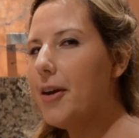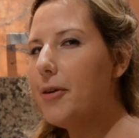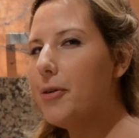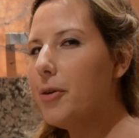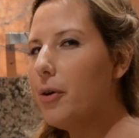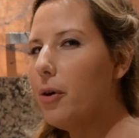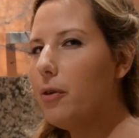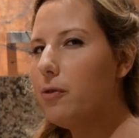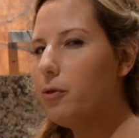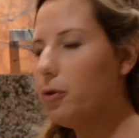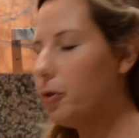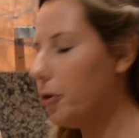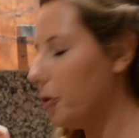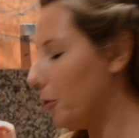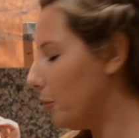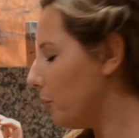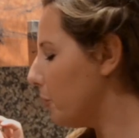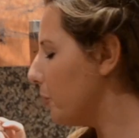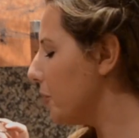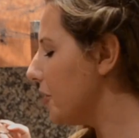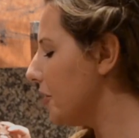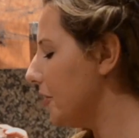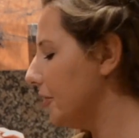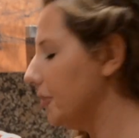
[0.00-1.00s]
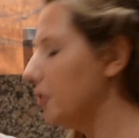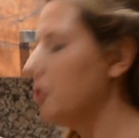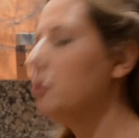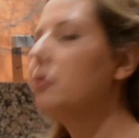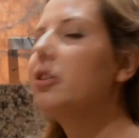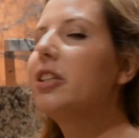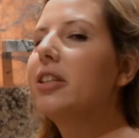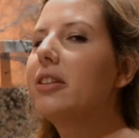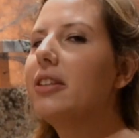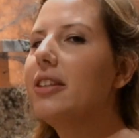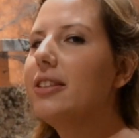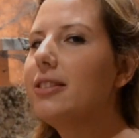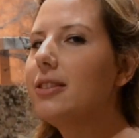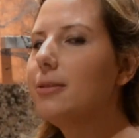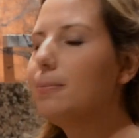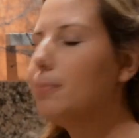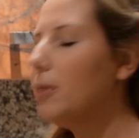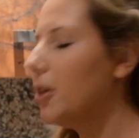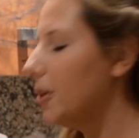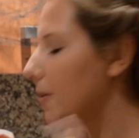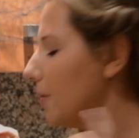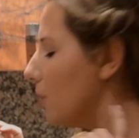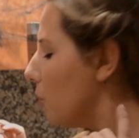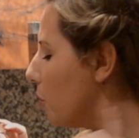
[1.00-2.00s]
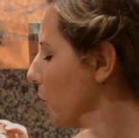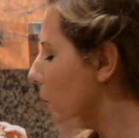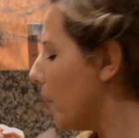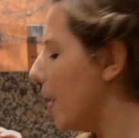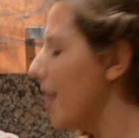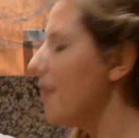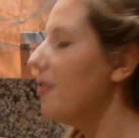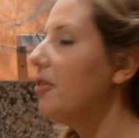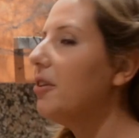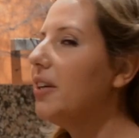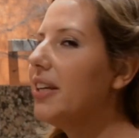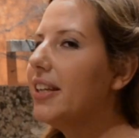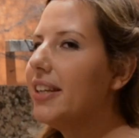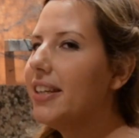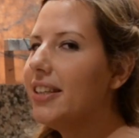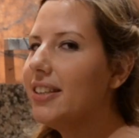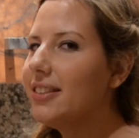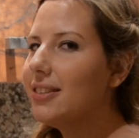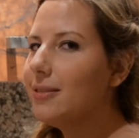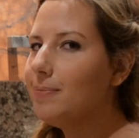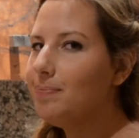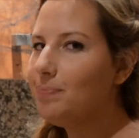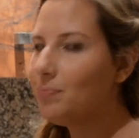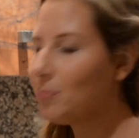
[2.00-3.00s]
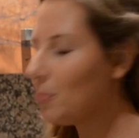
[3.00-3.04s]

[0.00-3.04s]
don't know for who you're doing this, but whoever it is,